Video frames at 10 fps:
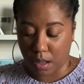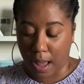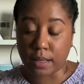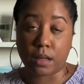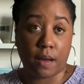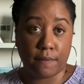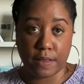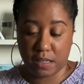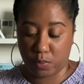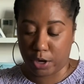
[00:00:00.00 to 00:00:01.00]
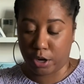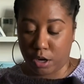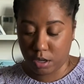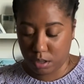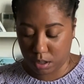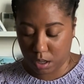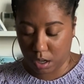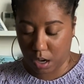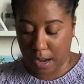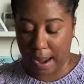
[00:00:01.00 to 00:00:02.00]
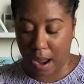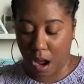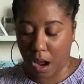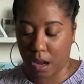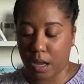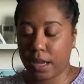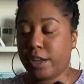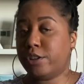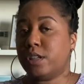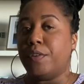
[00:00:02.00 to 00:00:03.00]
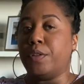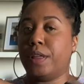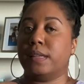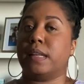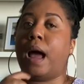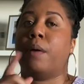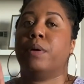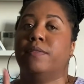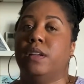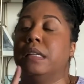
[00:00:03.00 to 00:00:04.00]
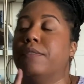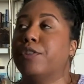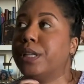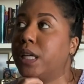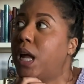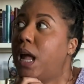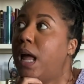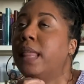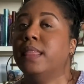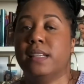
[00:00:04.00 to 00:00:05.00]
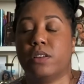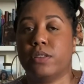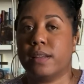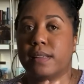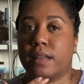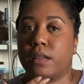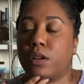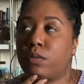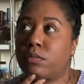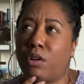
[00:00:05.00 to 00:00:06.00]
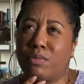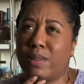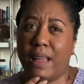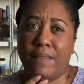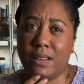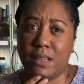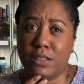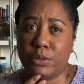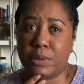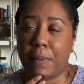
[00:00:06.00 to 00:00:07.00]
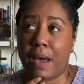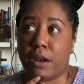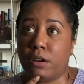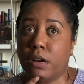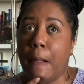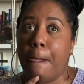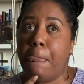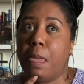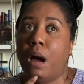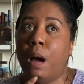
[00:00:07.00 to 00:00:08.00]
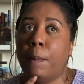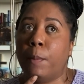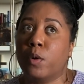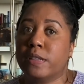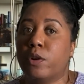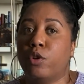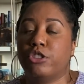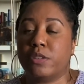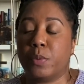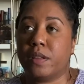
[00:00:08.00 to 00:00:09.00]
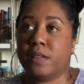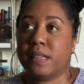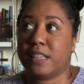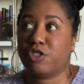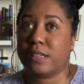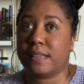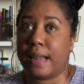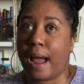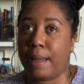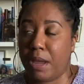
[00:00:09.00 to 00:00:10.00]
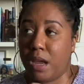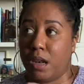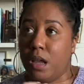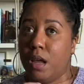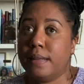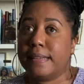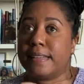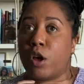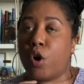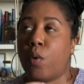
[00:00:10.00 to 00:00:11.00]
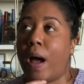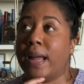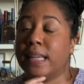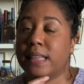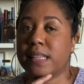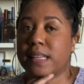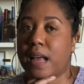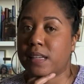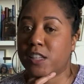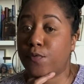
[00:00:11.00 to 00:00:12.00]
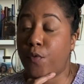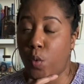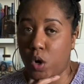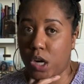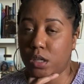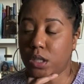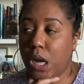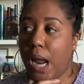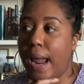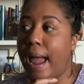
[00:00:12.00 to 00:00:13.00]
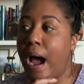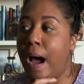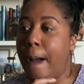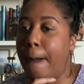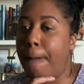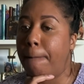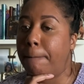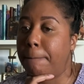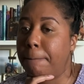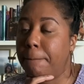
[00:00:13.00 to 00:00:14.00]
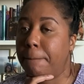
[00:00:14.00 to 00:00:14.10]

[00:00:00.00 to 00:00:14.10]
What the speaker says: love this sweater. Here's a few things that I would have done differently. And these are things that don't really have anything to do with the pattern. More so just with decisions that I made. So I knit the size 4. And